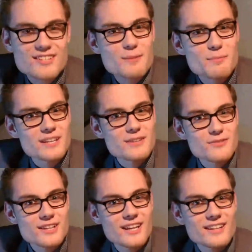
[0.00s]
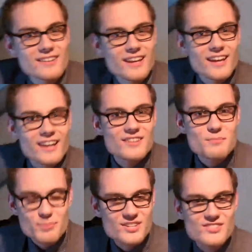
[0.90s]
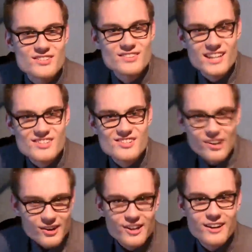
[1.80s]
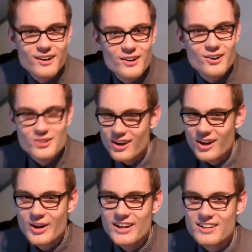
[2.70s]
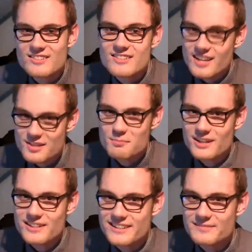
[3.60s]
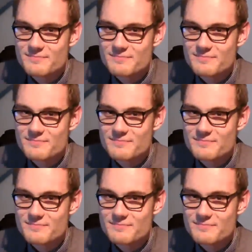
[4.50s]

Yep, even in prison they suck on our tax money.